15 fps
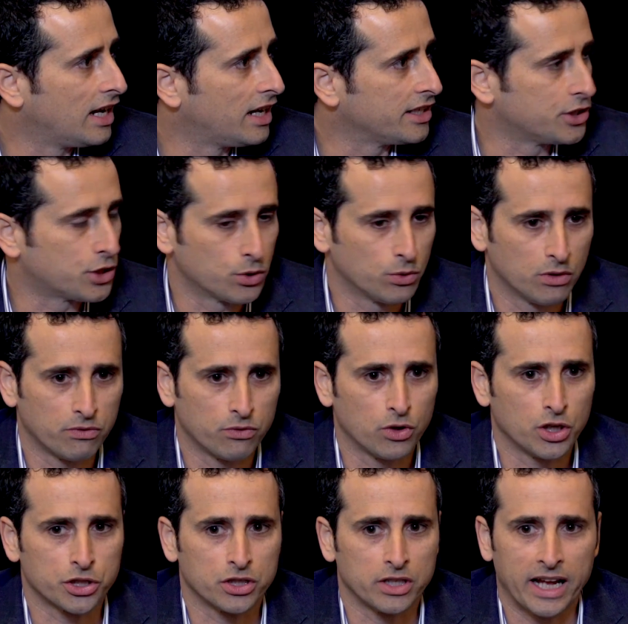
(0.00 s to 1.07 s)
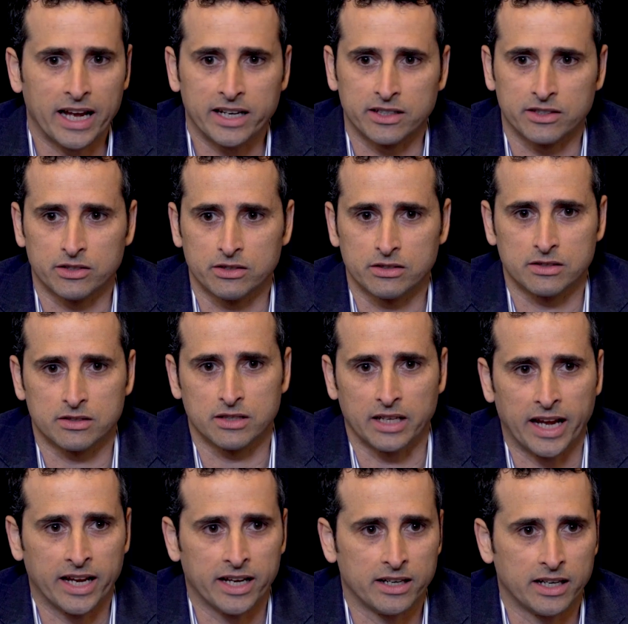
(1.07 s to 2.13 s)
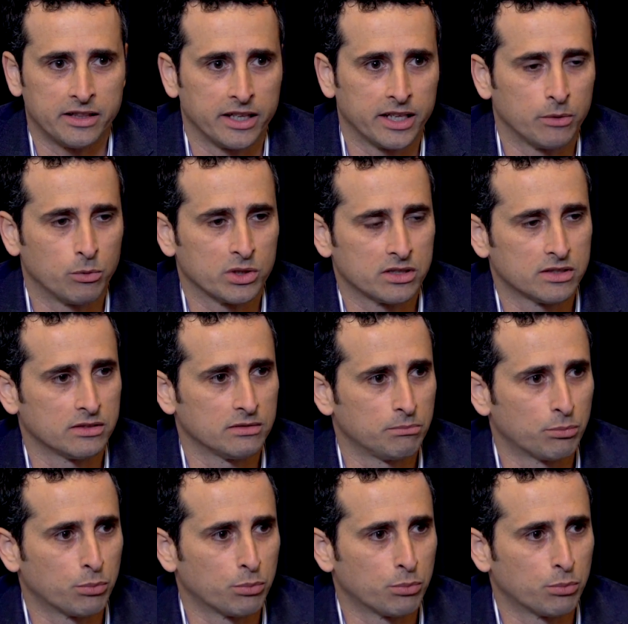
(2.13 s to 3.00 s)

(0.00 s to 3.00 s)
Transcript: issue of Russian hackers, and I think it was